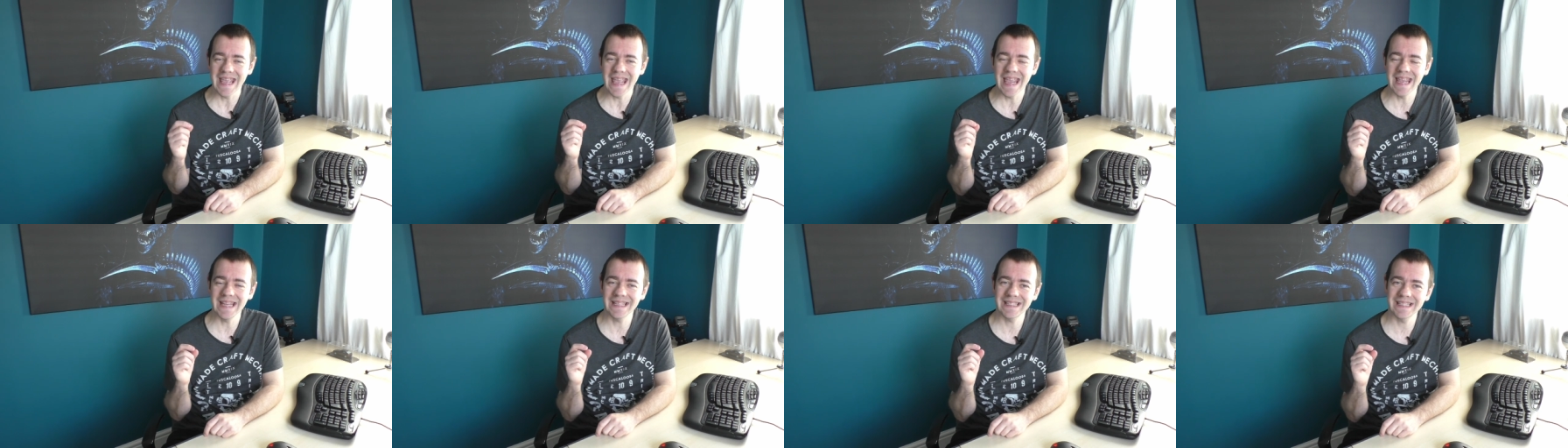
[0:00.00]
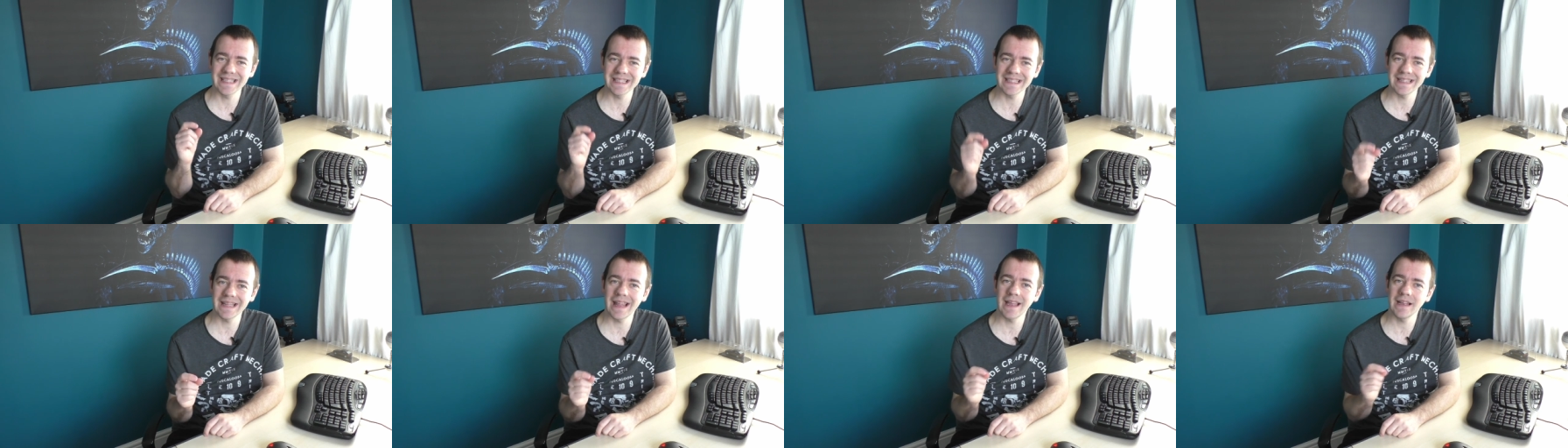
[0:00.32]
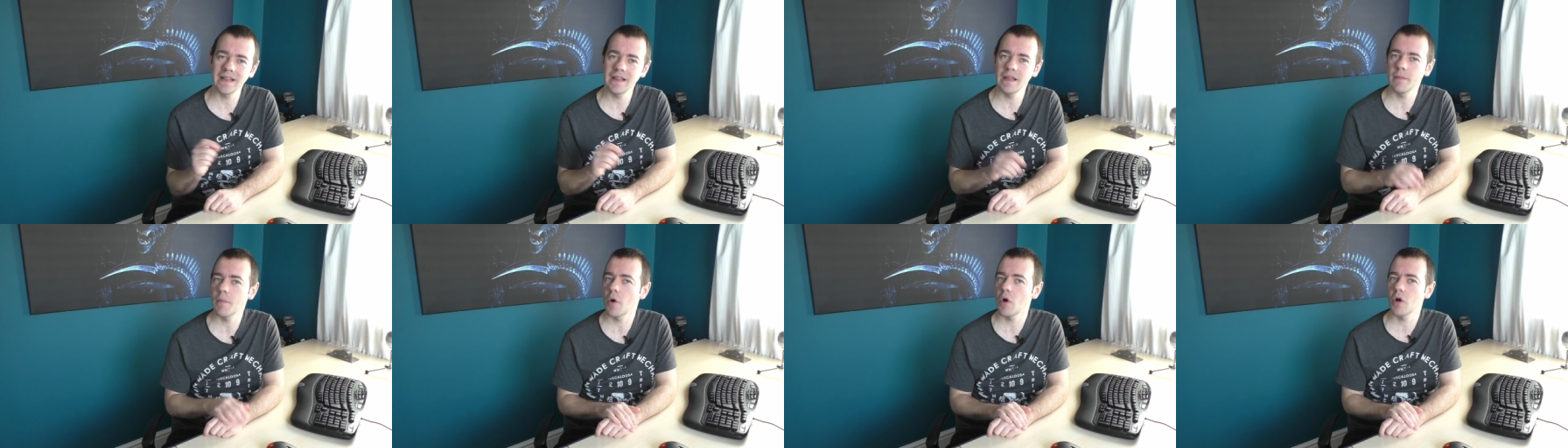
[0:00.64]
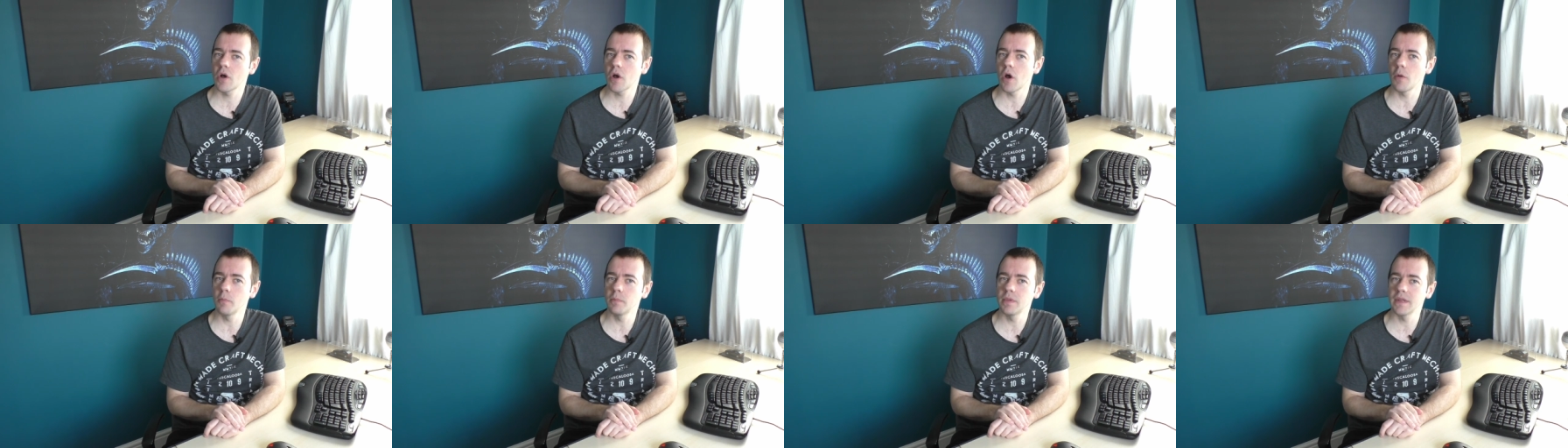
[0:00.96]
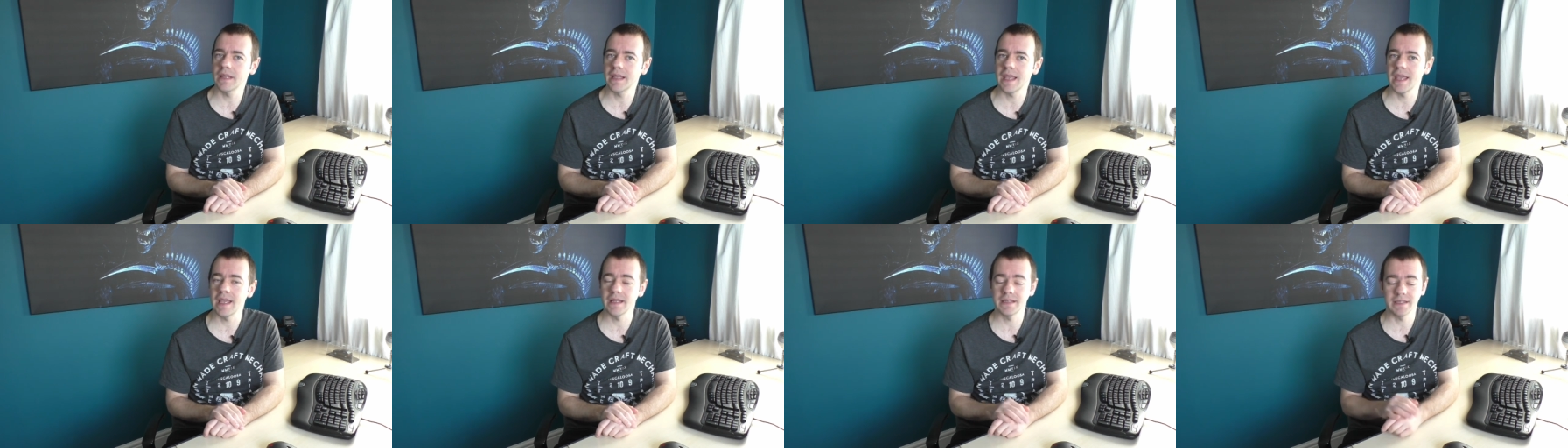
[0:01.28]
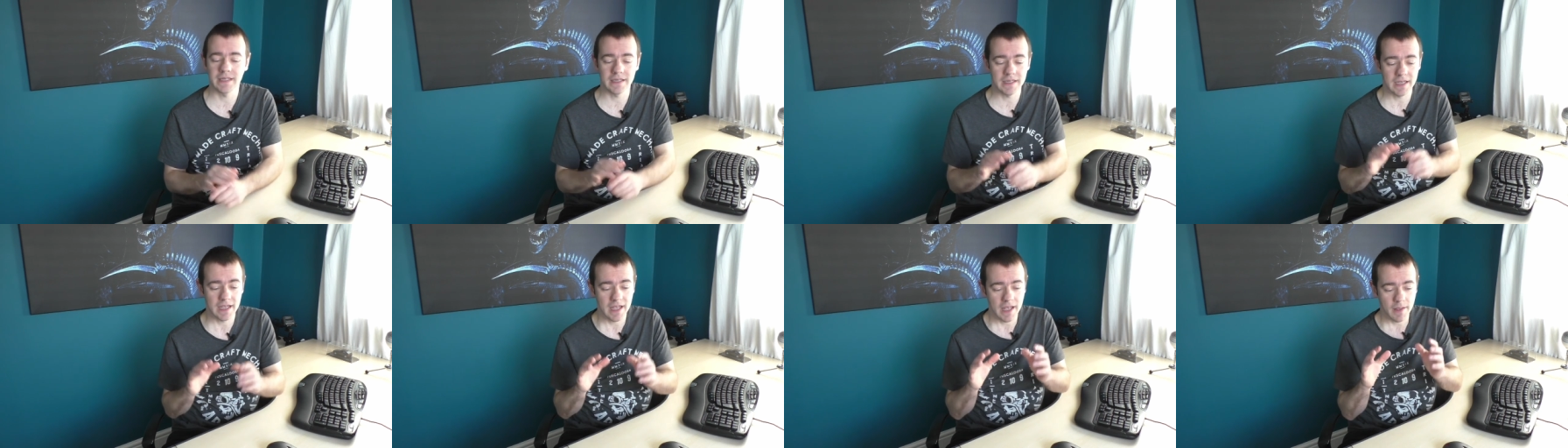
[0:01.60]
it's slightly more
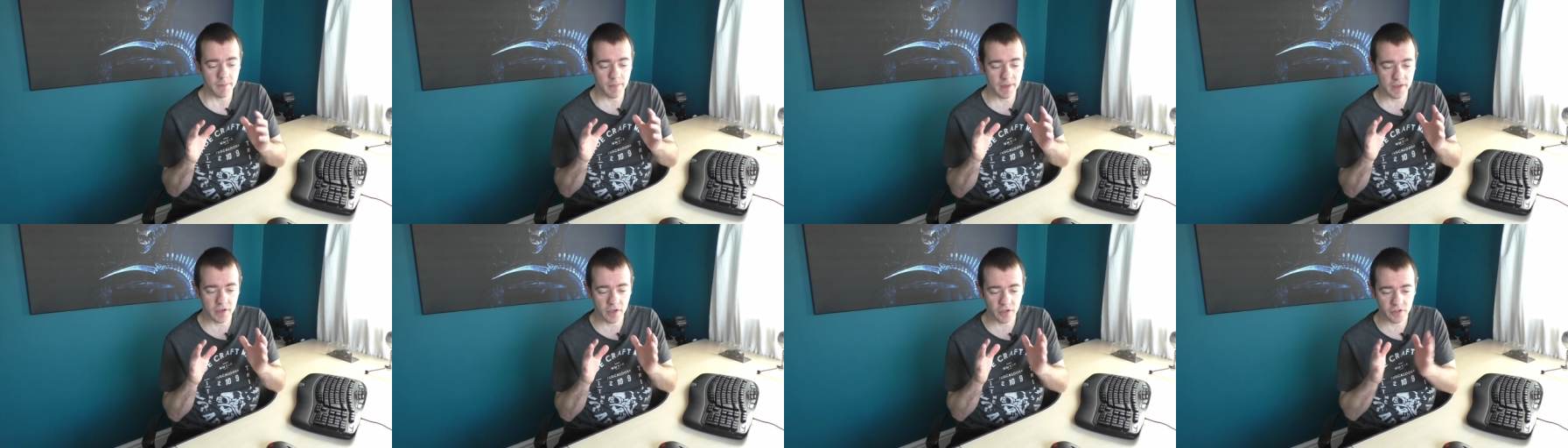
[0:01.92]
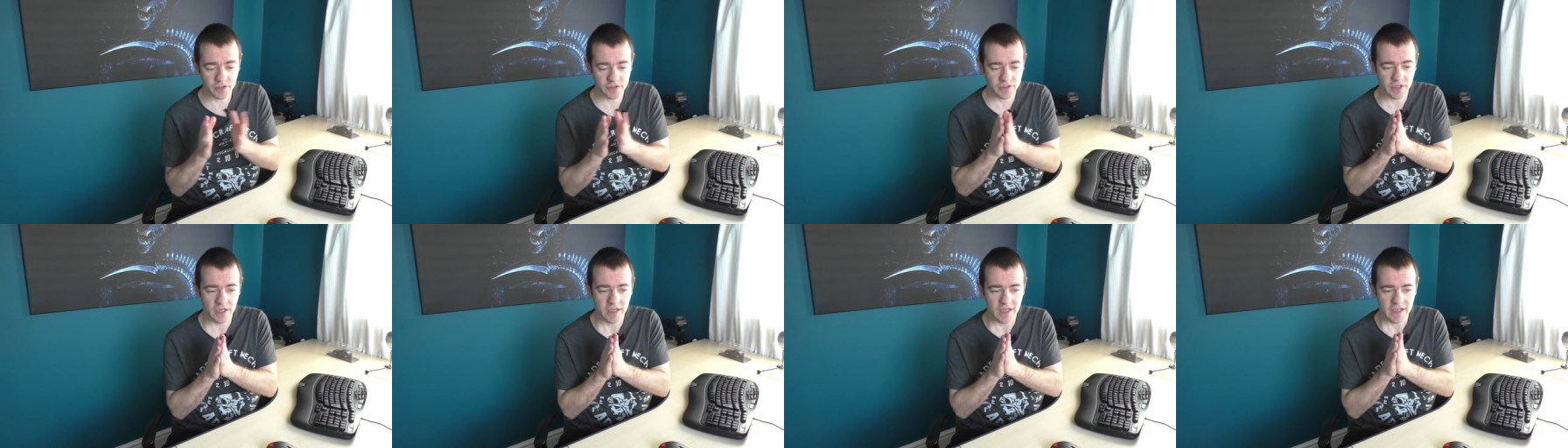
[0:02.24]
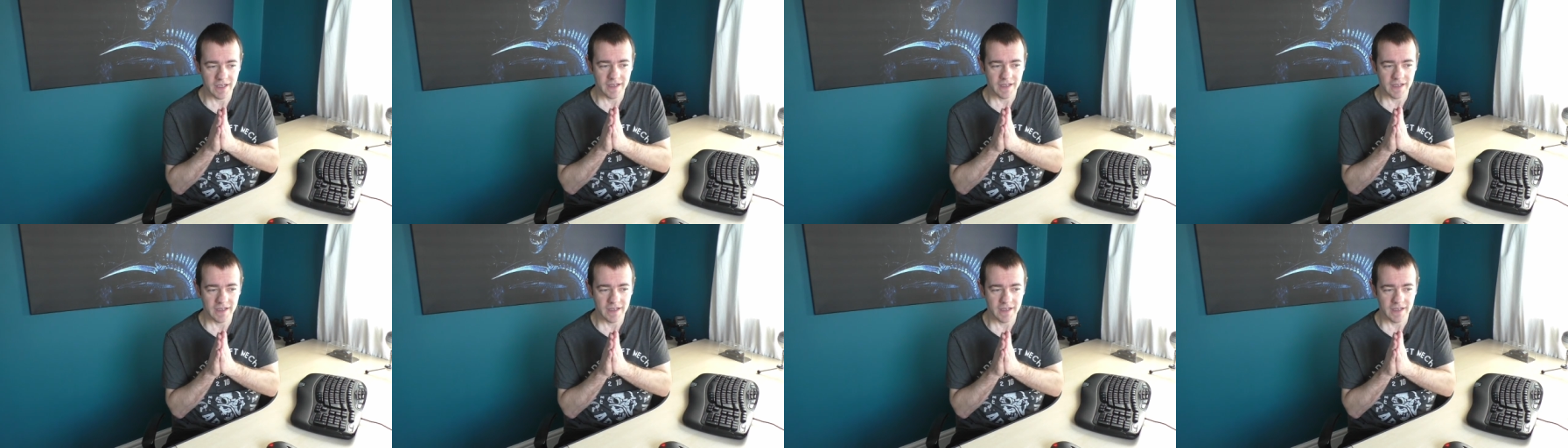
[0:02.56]
complicated because